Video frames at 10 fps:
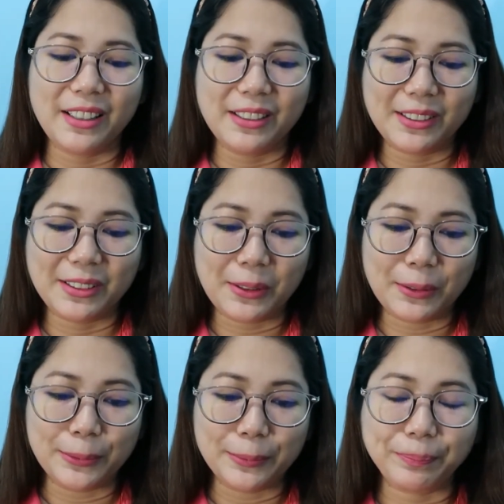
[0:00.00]

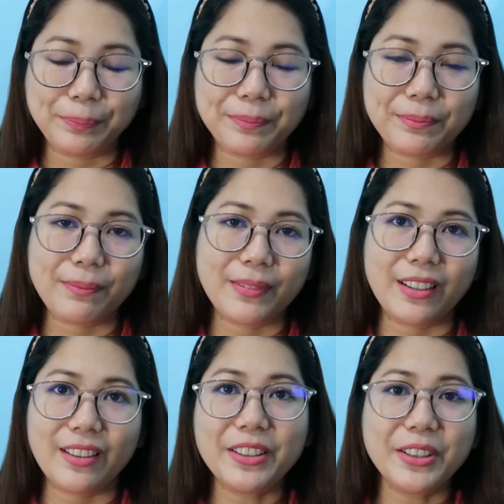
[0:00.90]
So
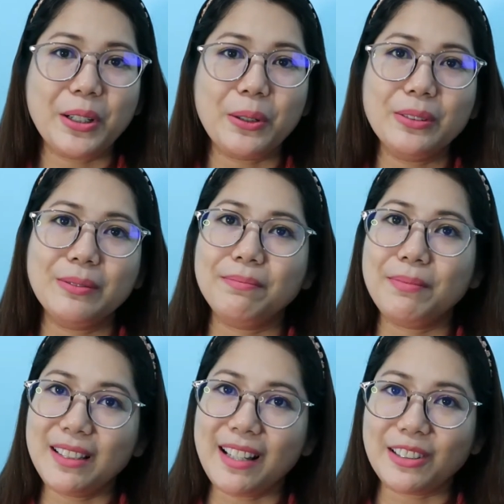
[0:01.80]
there you go,
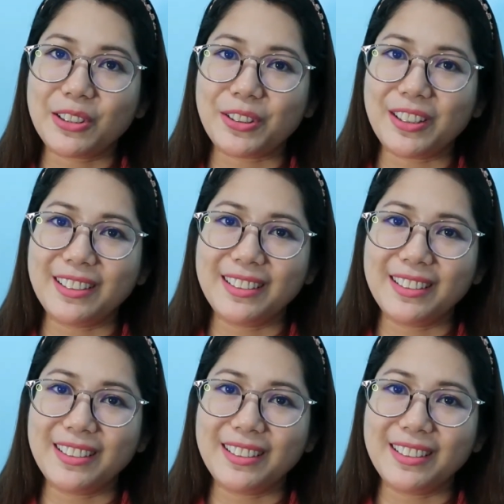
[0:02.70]
be natural.